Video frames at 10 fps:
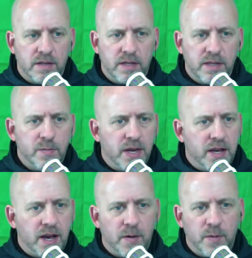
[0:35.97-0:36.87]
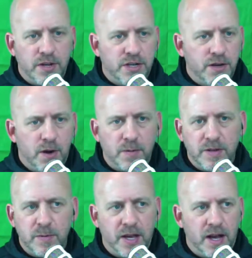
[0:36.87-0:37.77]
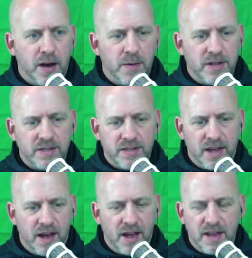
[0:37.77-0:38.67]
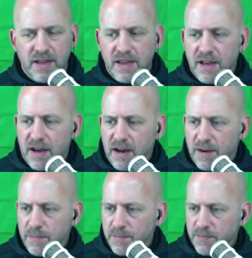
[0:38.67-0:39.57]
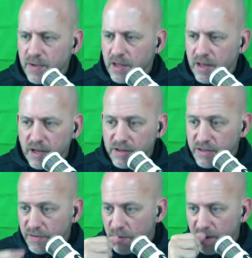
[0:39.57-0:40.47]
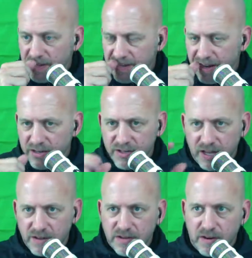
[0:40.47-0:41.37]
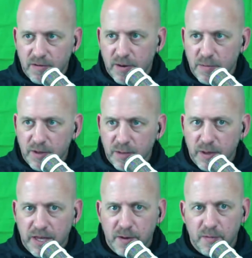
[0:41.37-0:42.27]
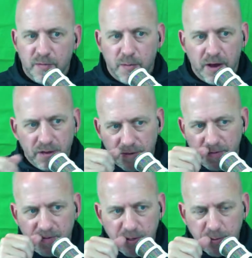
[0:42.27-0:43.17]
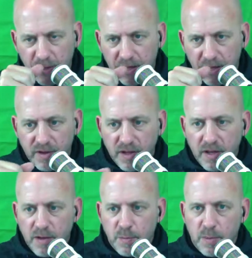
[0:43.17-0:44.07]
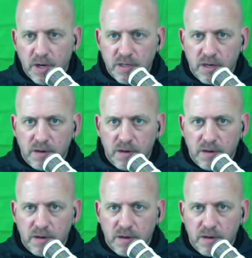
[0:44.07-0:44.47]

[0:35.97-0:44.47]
Leave me a comment when you show up. Leave me a comment, say hi. A lot of good stuff going on today. Just got started running a little bit late for my other Facebook Live, but